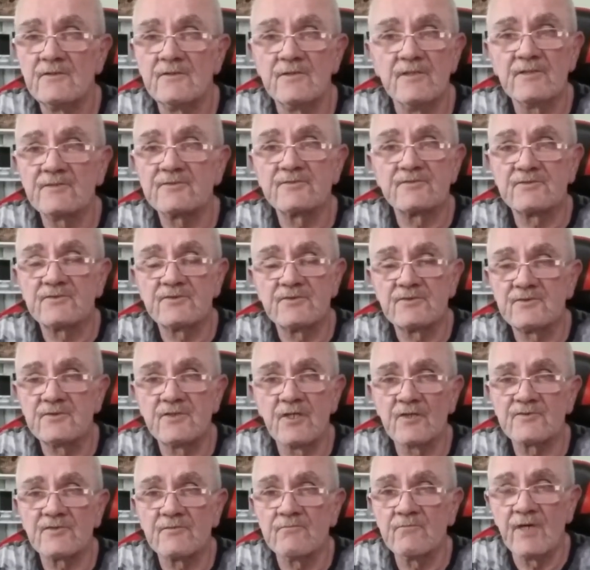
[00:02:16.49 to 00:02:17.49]
This
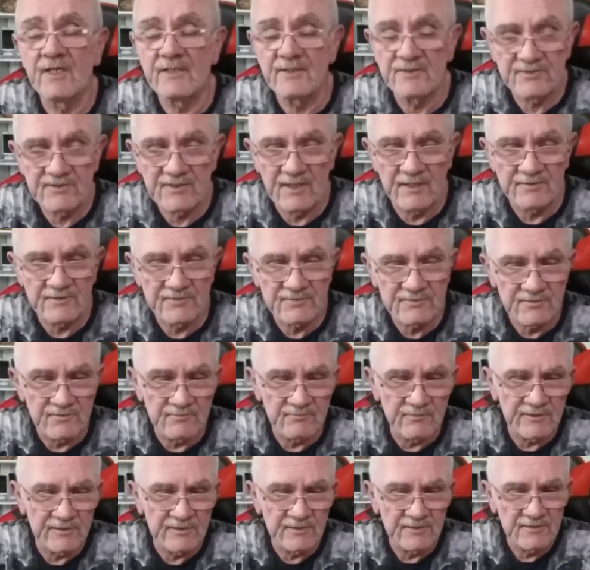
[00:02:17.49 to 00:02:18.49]
doesn't make sense to
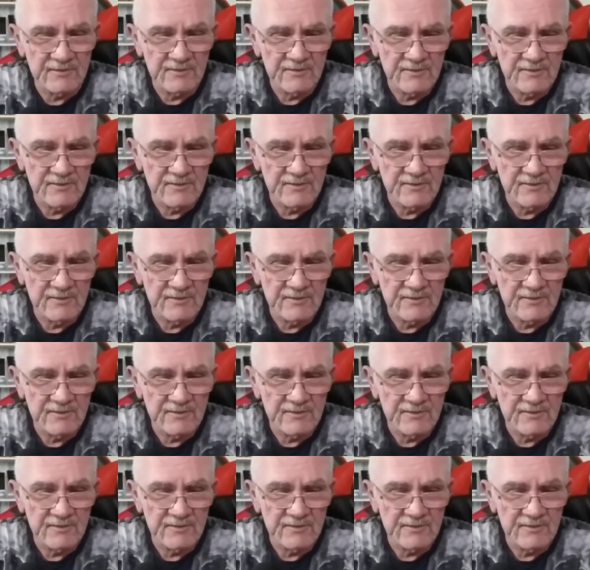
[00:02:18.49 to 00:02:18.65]
me.